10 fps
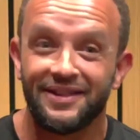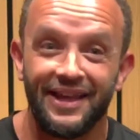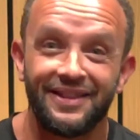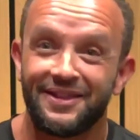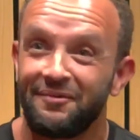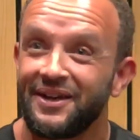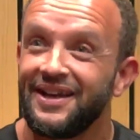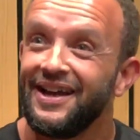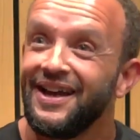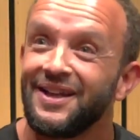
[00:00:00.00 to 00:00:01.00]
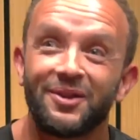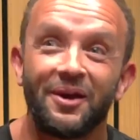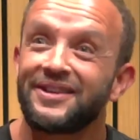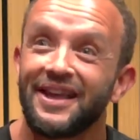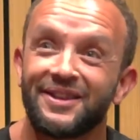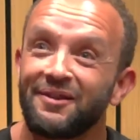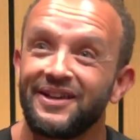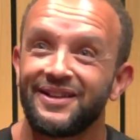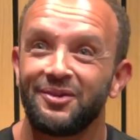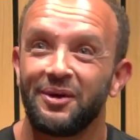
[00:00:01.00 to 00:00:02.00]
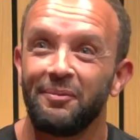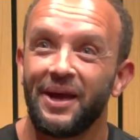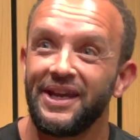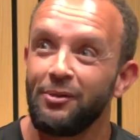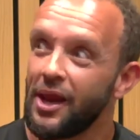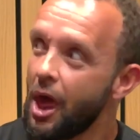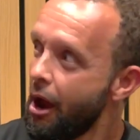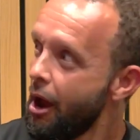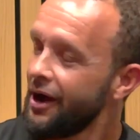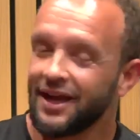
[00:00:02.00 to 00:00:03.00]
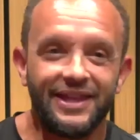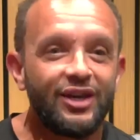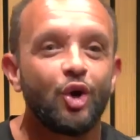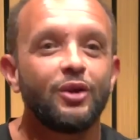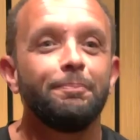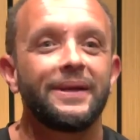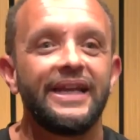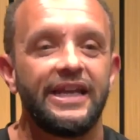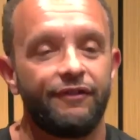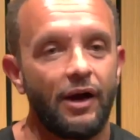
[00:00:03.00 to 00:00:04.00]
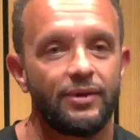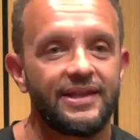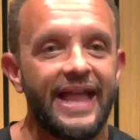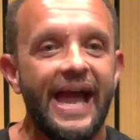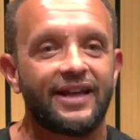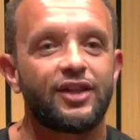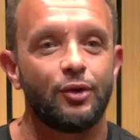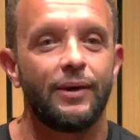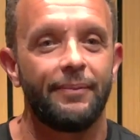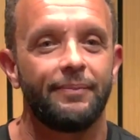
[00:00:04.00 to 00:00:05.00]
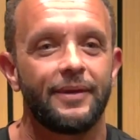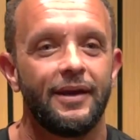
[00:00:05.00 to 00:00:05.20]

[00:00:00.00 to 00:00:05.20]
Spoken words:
but I said something. No. So I said something to him and he went, because he couldn't believe I was next to him.